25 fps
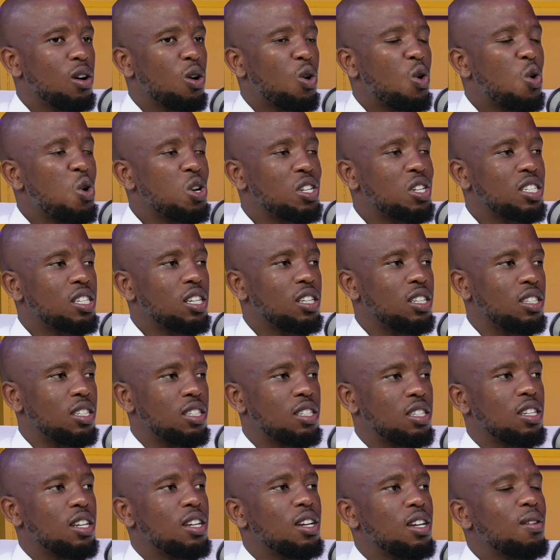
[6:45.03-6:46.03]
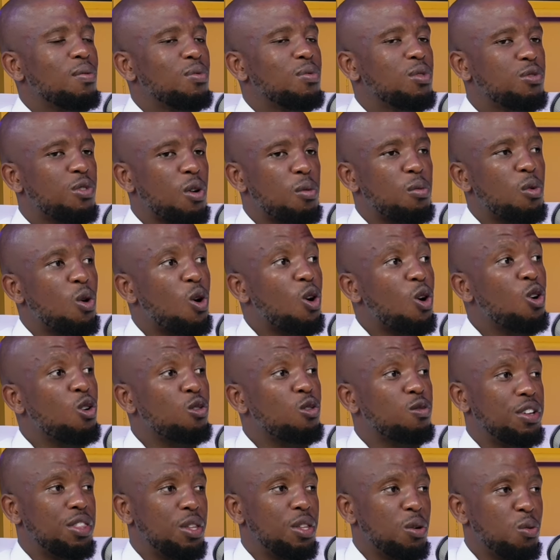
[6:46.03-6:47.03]
content from all
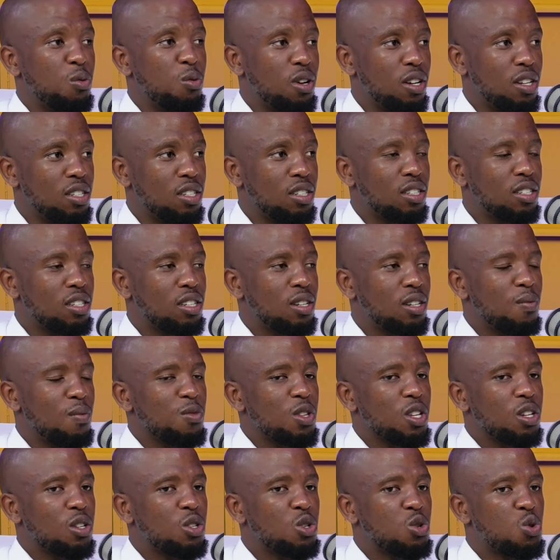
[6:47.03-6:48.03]
over the world over.